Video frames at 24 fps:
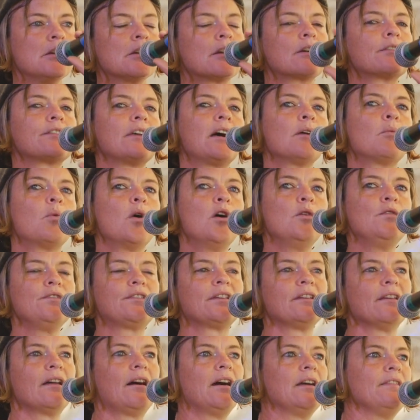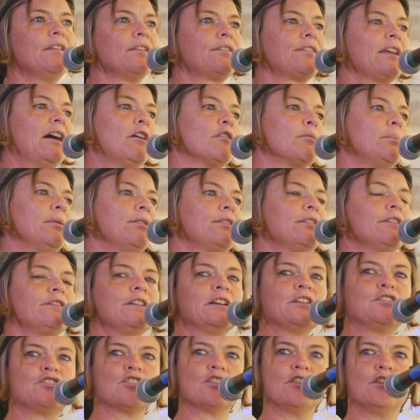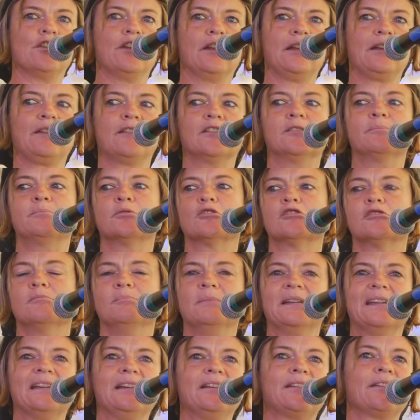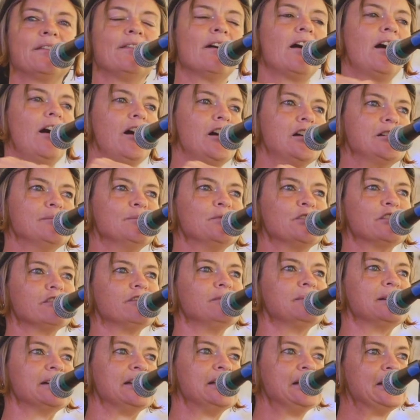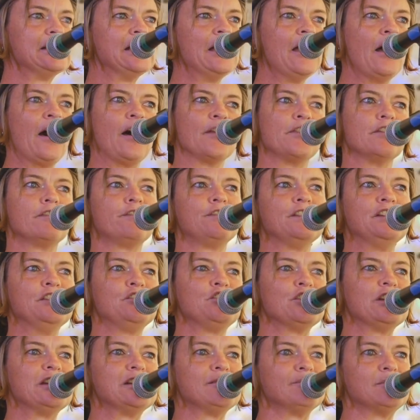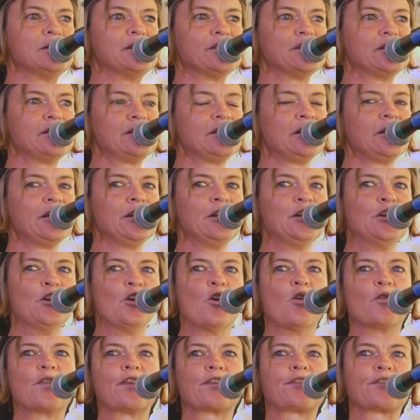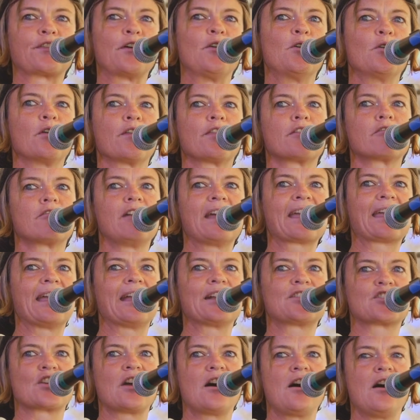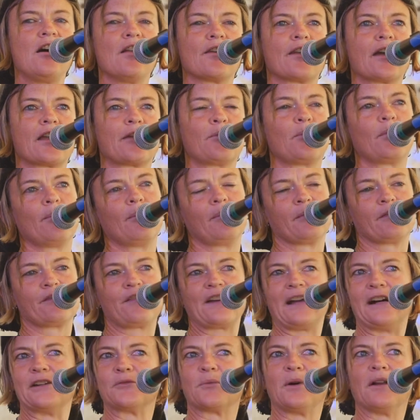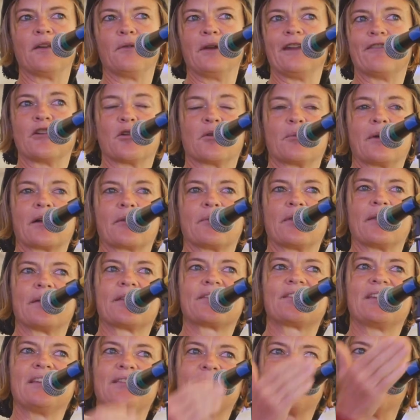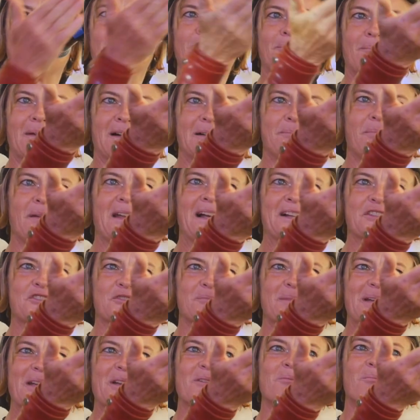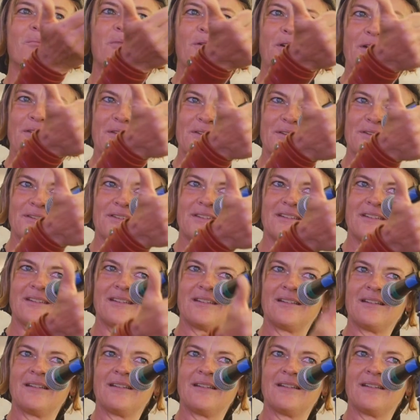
Because I won't deny the South Pacific journey that bore me into the arms of my other Fijian mother, or the soul of the reggae child I found while living among my sisters and my black Jamaican brothers.